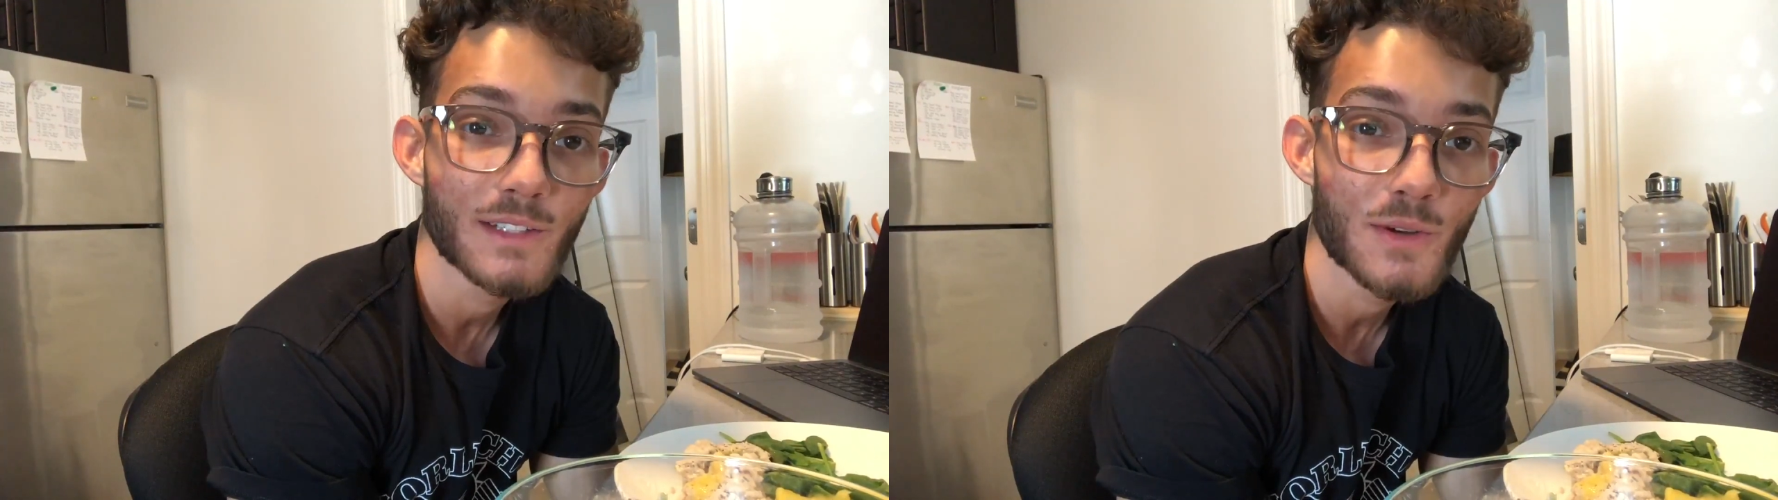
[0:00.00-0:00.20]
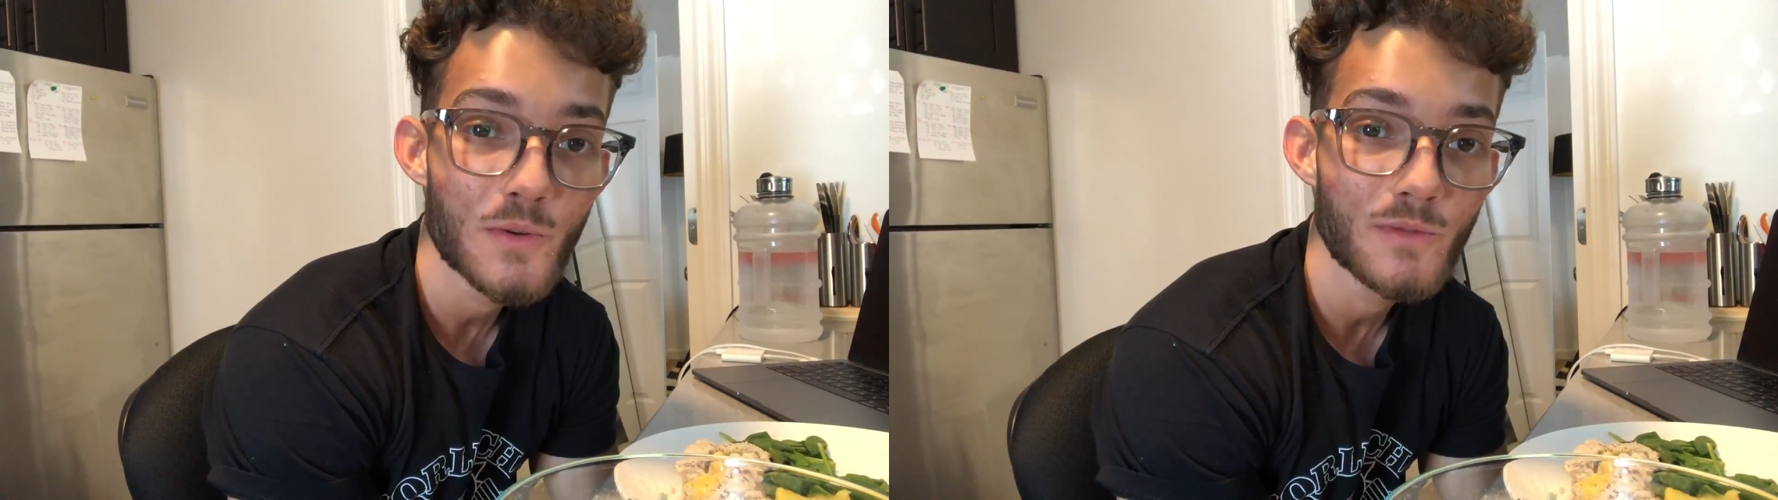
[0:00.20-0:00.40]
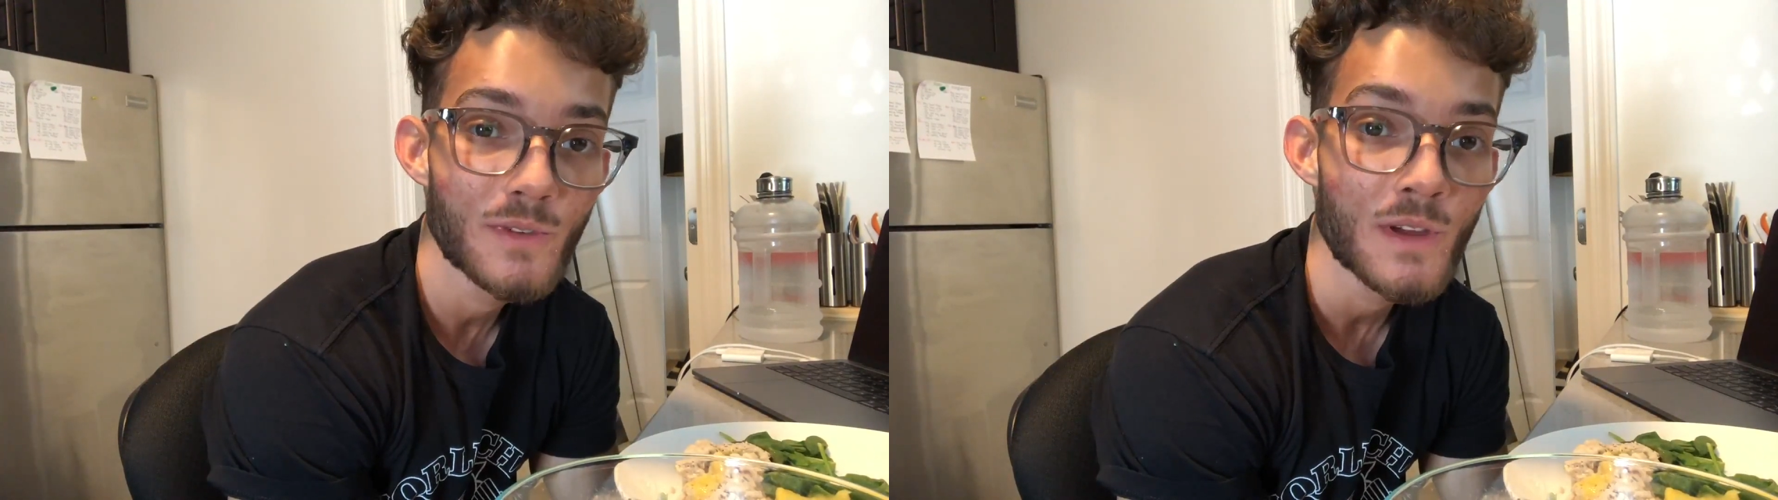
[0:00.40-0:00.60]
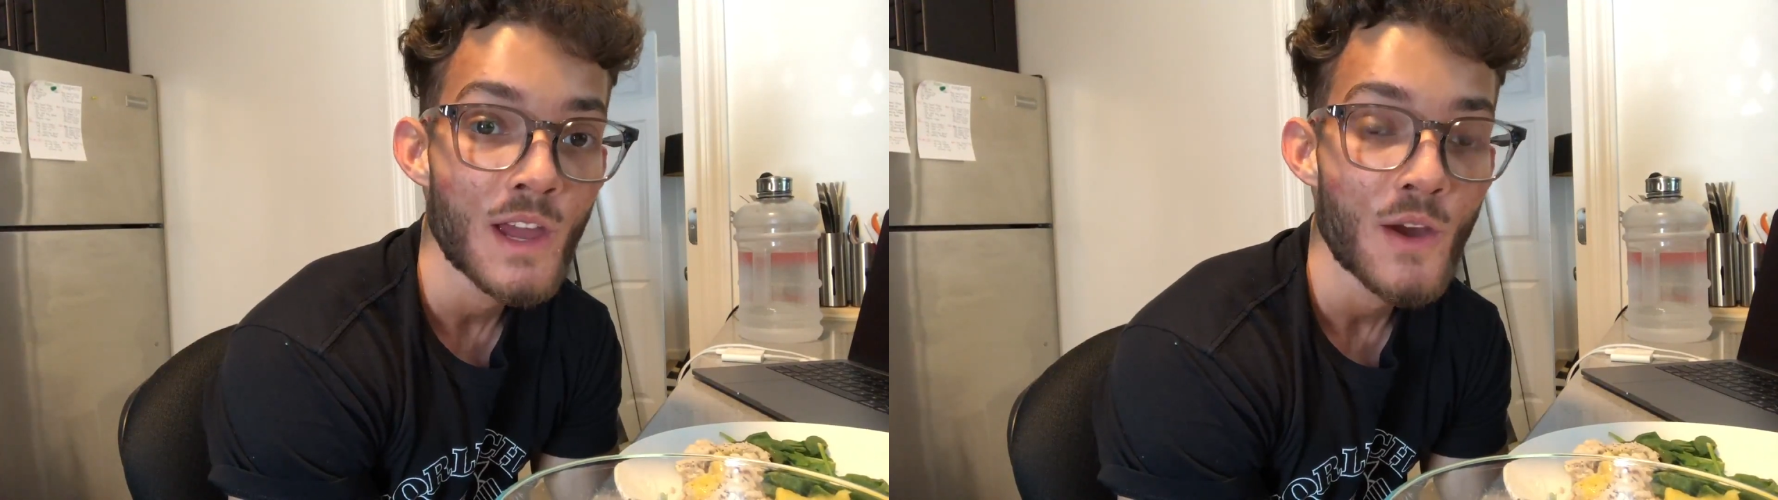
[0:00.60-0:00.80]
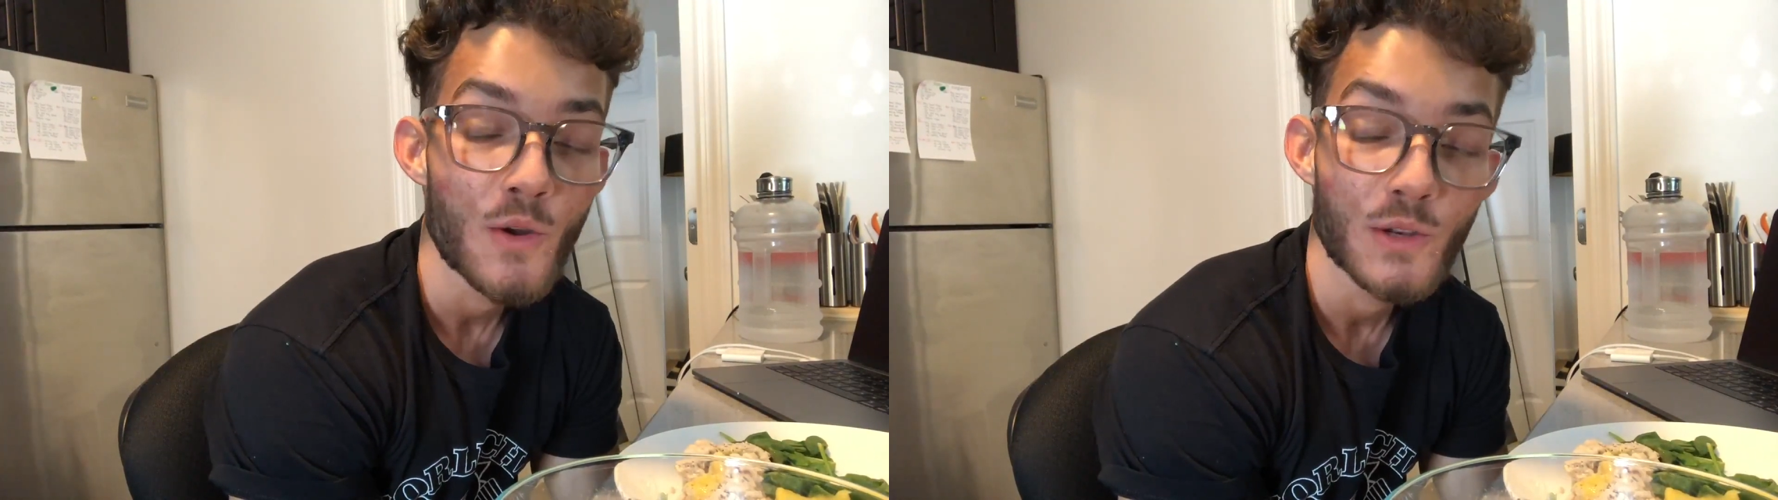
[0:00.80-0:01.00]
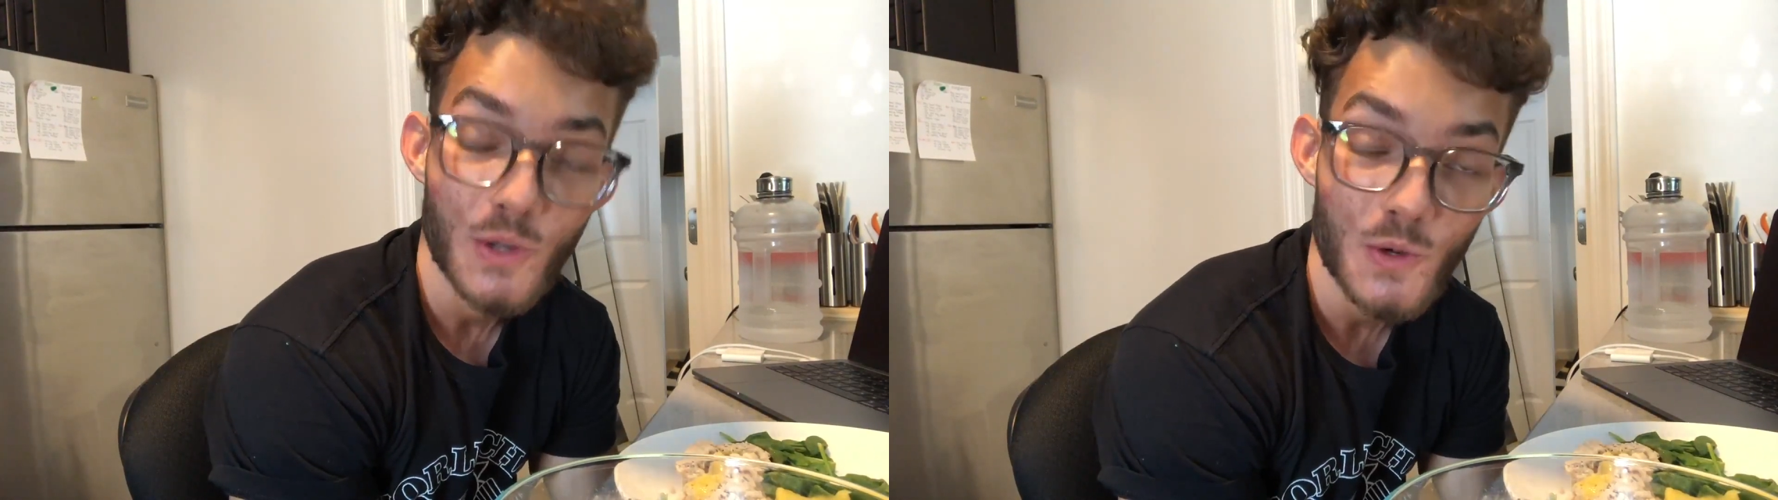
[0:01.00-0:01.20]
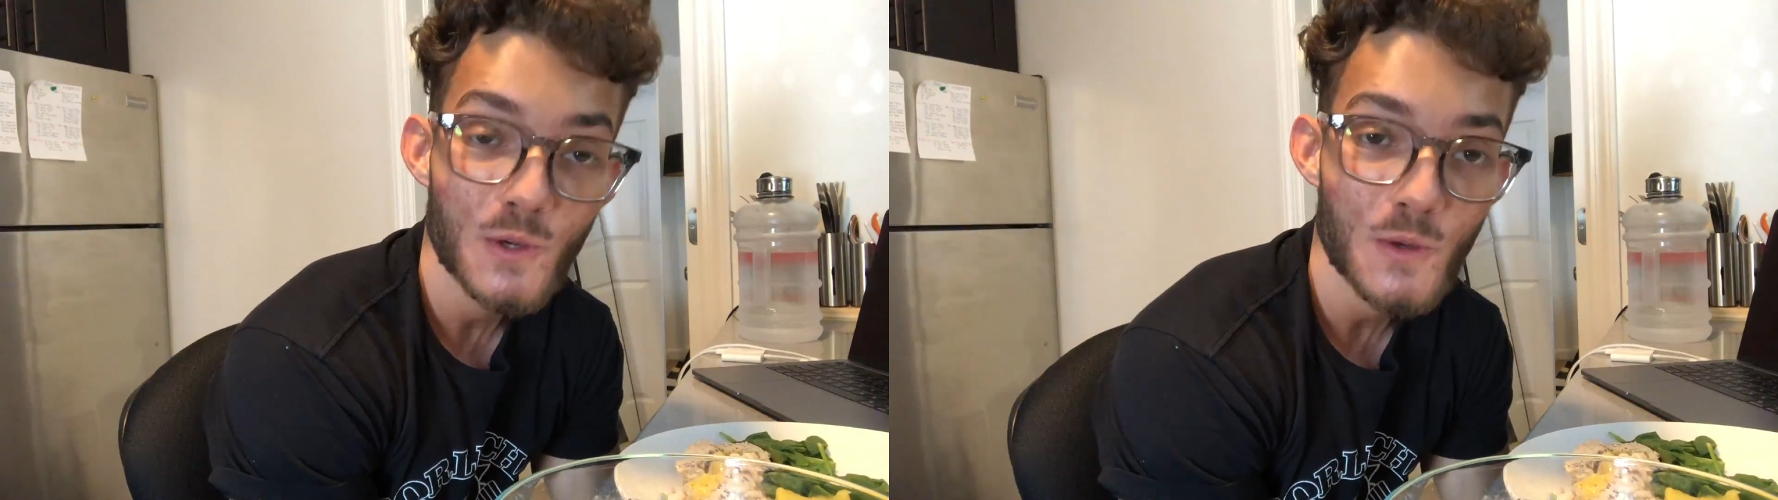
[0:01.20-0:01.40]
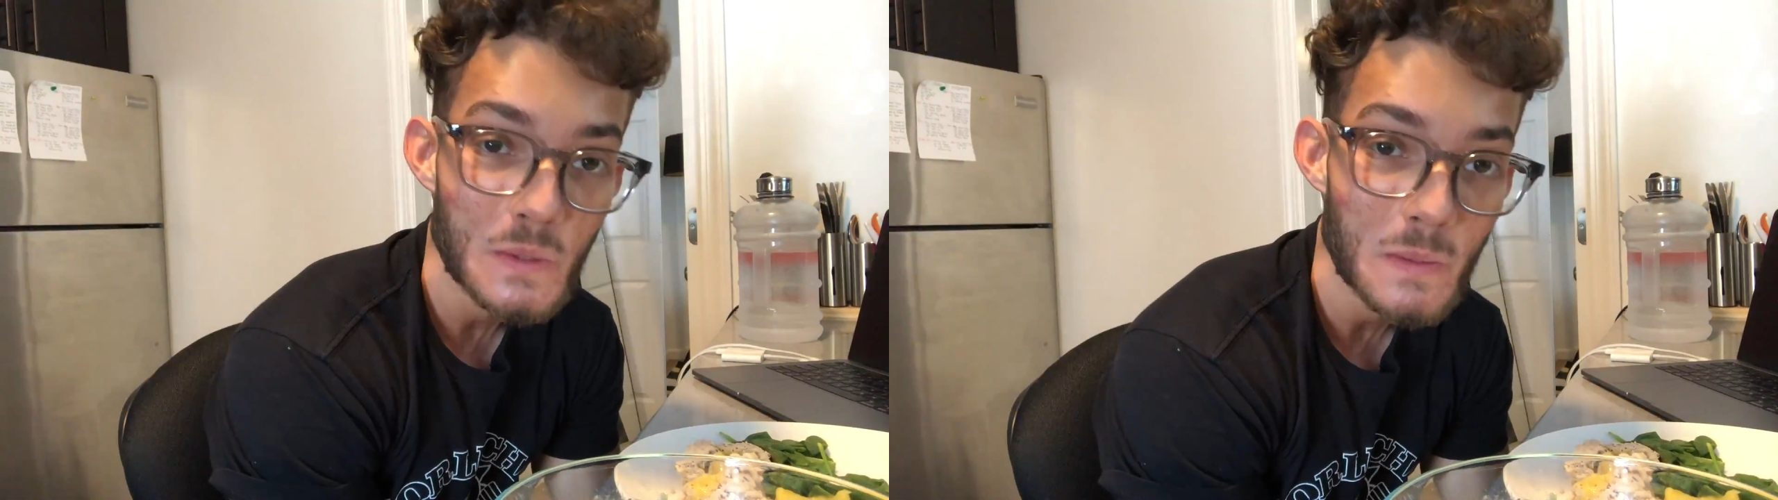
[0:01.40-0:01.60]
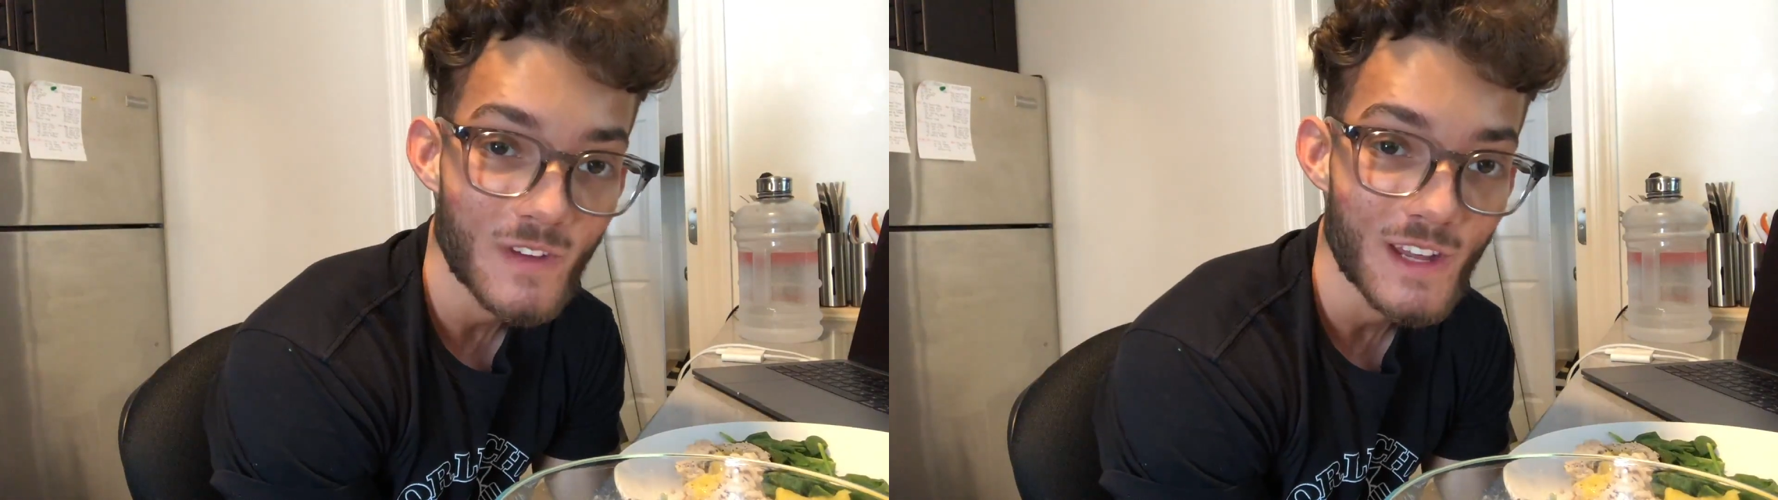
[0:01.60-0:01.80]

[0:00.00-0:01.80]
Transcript: Two YouTube